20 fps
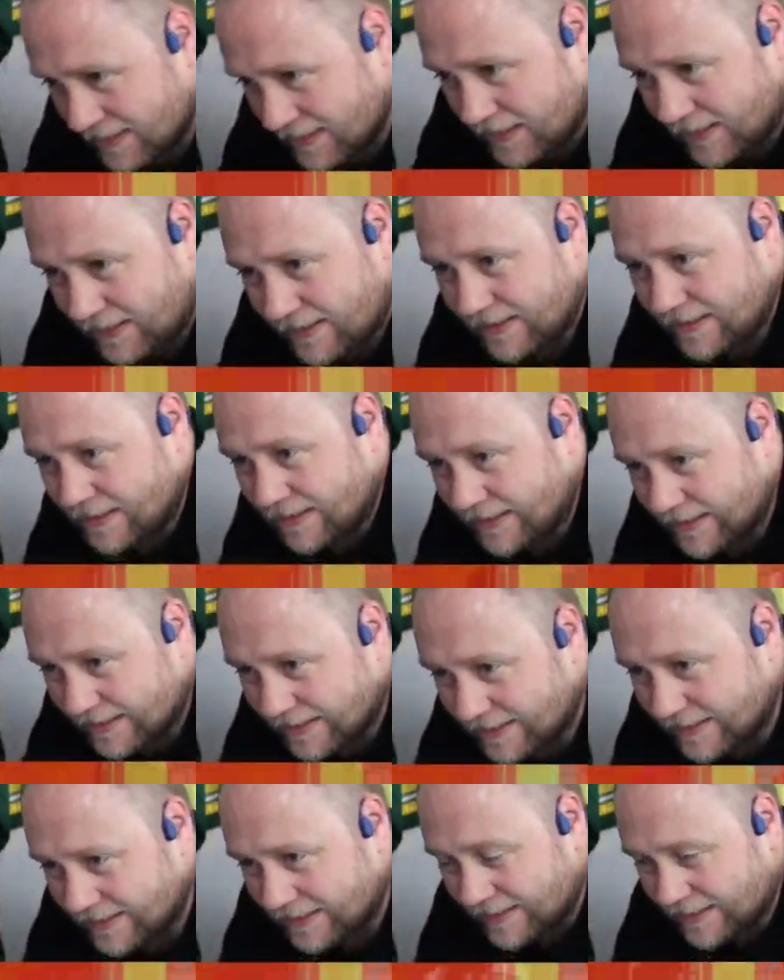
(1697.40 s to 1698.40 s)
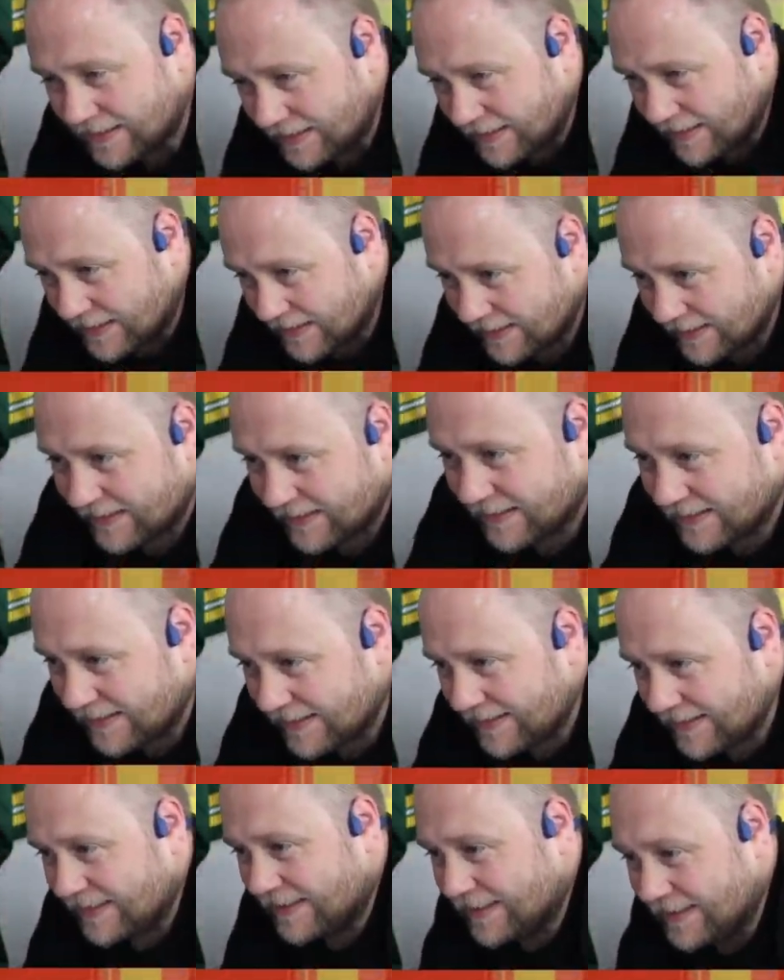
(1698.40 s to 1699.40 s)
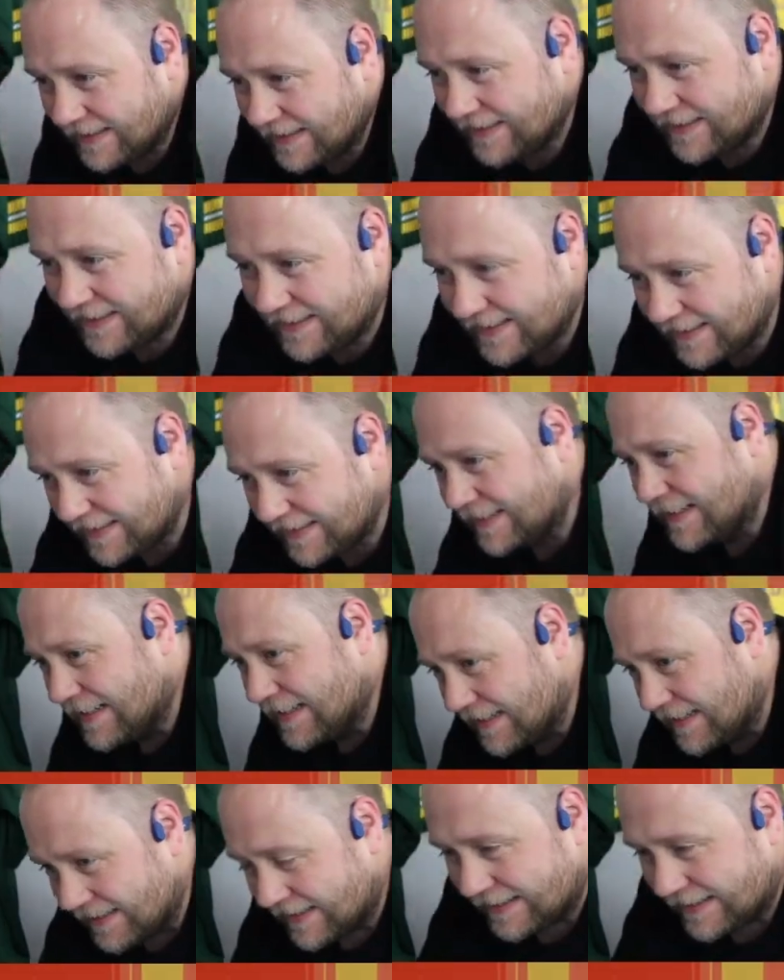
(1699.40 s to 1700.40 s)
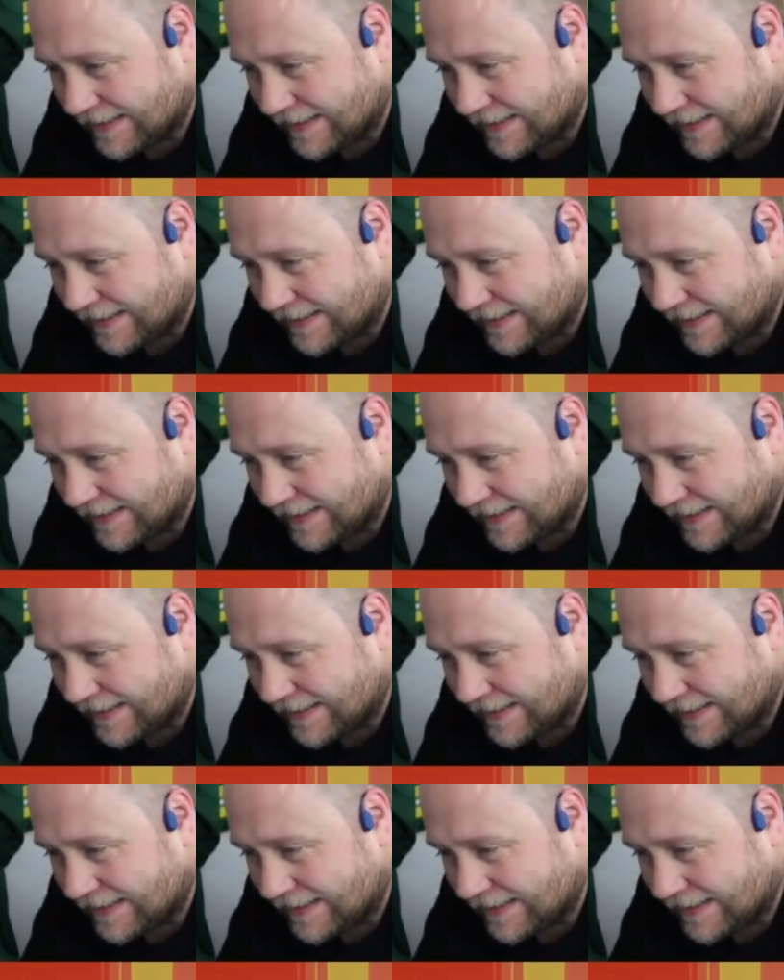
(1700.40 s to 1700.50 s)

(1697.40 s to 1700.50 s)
supposed to be a hilly week, but there's some steep climbs in that were